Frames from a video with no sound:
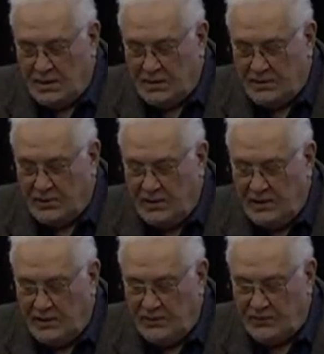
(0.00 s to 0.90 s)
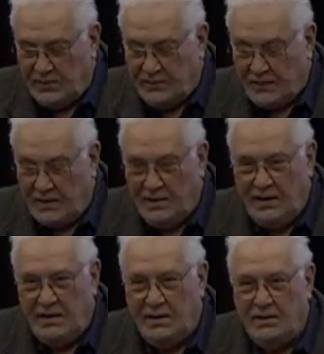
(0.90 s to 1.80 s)
30 years, we're
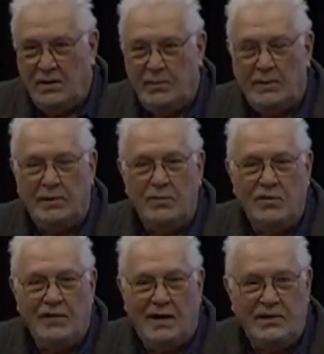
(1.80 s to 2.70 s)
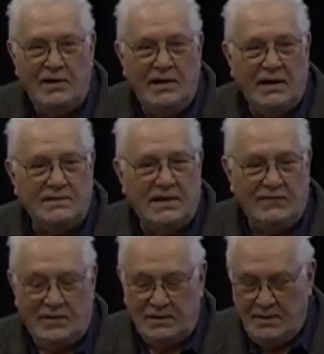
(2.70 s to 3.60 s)
finally going to be able to move on to the next
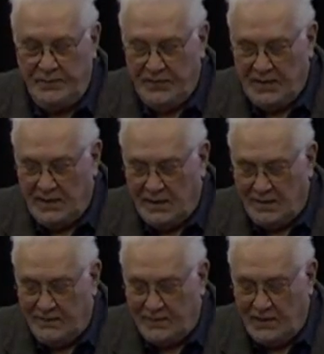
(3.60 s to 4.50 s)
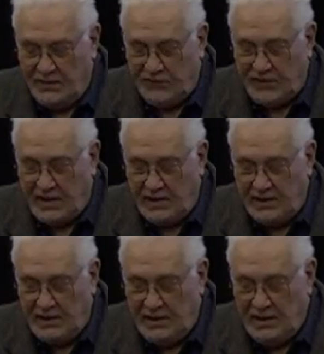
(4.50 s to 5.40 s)
level of
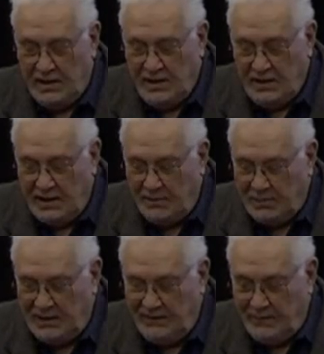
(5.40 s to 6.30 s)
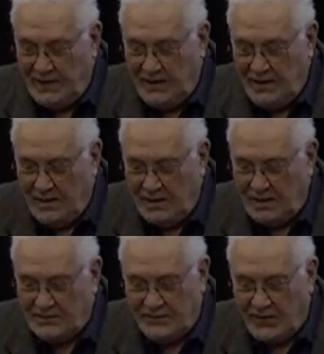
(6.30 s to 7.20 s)
understanding. And believe me,
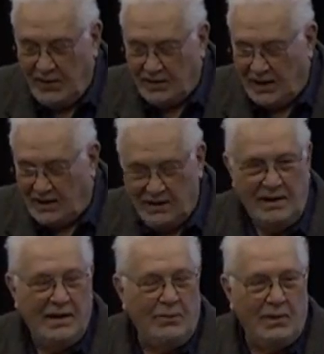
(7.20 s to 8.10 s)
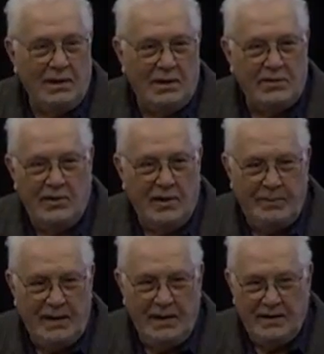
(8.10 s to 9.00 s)
it's very unlikely that we're going to turn up
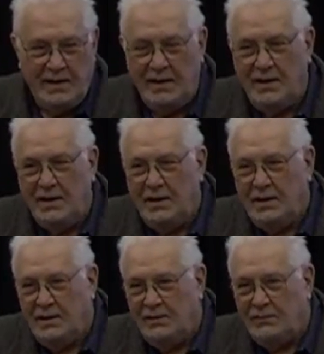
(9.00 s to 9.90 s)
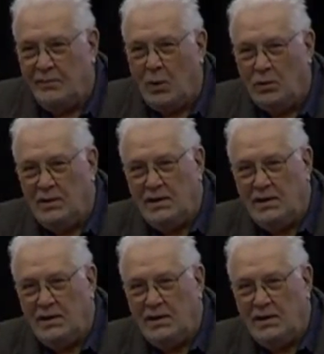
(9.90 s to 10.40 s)
anything remotely